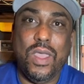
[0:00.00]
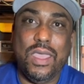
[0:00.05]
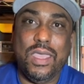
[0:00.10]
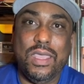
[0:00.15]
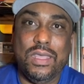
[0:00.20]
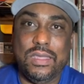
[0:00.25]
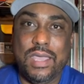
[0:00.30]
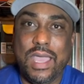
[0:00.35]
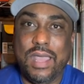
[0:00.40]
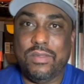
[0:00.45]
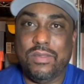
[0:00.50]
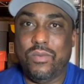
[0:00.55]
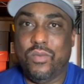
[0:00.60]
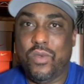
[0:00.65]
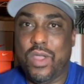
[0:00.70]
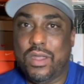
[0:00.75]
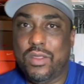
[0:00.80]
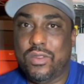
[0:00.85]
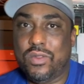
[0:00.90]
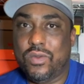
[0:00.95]
He's got some
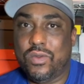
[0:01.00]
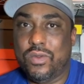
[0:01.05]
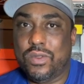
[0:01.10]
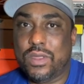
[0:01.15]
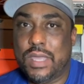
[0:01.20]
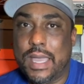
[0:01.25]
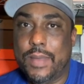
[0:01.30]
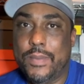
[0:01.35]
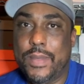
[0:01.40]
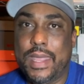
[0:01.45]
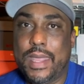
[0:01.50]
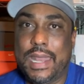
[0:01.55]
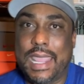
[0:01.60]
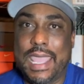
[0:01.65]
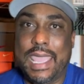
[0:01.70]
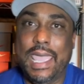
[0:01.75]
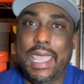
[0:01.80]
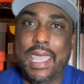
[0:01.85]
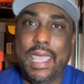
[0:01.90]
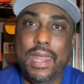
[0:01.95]
running shoes coming,
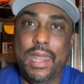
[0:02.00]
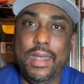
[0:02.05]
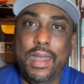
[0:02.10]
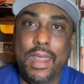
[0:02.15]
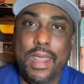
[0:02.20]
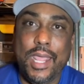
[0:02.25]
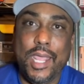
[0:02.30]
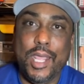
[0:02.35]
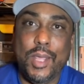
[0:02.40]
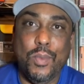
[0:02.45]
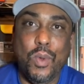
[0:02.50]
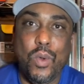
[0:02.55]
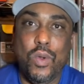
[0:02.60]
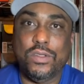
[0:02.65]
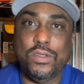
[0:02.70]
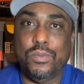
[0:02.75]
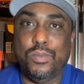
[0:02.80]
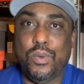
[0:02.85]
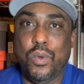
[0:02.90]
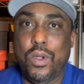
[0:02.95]
and
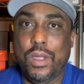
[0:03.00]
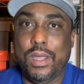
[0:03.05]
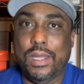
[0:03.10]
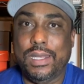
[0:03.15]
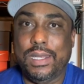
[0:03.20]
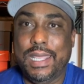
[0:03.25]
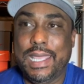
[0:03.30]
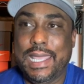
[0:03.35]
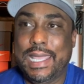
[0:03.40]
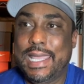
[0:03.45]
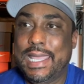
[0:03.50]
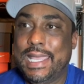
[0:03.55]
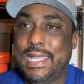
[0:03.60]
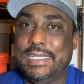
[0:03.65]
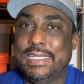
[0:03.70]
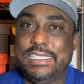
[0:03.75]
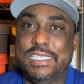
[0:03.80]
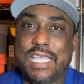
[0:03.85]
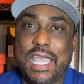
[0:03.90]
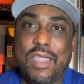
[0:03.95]
most importantly,
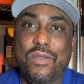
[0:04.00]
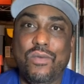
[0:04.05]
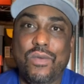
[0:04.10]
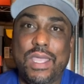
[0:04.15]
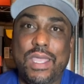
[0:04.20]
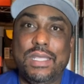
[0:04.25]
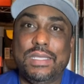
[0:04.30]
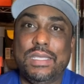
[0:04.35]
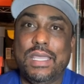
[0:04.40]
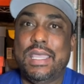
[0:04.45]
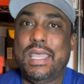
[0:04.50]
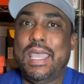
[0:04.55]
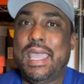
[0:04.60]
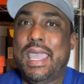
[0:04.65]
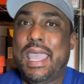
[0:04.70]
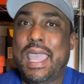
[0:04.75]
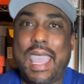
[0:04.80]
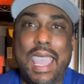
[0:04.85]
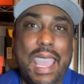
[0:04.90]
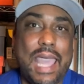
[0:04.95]
Tyrese
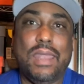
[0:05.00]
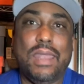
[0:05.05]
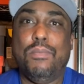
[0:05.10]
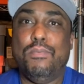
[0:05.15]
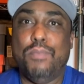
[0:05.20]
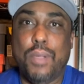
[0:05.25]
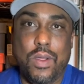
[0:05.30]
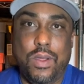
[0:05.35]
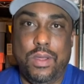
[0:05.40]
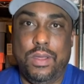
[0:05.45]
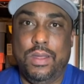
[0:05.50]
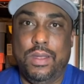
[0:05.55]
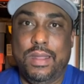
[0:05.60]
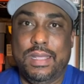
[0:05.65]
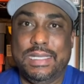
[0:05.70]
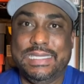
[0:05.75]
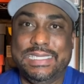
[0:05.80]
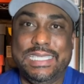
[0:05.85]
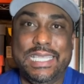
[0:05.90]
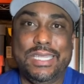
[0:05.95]
Halliburton
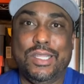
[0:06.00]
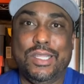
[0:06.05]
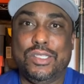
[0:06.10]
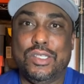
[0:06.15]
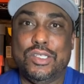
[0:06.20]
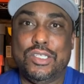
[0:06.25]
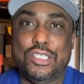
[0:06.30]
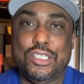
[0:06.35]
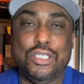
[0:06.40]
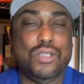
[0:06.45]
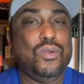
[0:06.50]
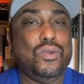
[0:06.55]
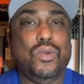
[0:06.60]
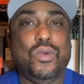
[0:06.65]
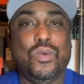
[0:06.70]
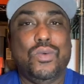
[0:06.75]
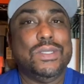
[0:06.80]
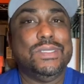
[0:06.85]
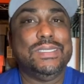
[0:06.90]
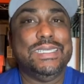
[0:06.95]
signature shoe
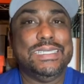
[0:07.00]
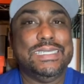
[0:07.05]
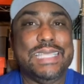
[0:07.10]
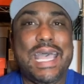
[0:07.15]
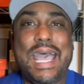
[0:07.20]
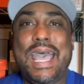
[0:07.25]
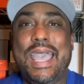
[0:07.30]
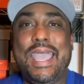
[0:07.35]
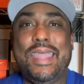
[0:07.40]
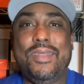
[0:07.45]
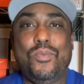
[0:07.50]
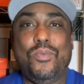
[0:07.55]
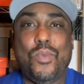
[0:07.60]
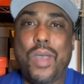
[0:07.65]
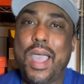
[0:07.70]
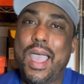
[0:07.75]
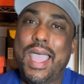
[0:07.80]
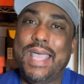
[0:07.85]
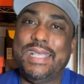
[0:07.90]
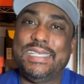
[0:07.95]
was designed
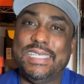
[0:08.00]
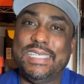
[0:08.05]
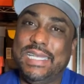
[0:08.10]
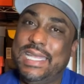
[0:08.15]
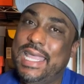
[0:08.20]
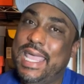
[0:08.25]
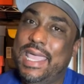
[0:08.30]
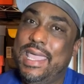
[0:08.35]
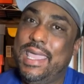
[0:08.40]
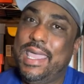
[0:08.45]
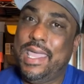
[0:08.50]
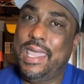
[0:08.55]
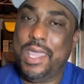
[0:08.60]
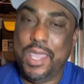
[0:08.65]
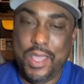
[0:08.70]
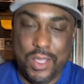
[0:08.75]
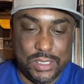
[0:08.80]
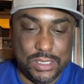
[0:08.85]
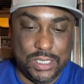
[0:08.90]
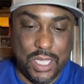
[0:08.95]
by Salehi.
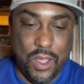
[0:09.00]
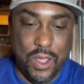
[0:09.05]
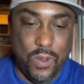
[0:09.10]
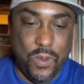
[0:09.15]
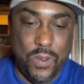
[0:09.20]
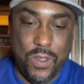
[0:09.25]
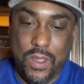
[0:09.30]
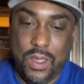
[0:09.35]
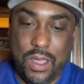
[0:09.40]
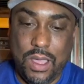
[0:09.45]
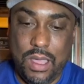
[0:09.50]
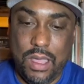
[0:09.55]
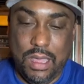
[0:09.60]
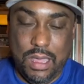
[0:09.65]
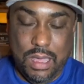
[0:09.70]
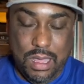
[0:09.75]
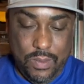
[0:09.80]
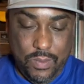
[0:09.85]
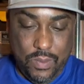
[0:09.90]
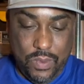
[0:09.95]
So,
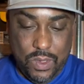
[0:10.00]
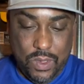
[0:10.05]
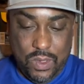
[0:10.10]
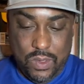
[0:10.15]
a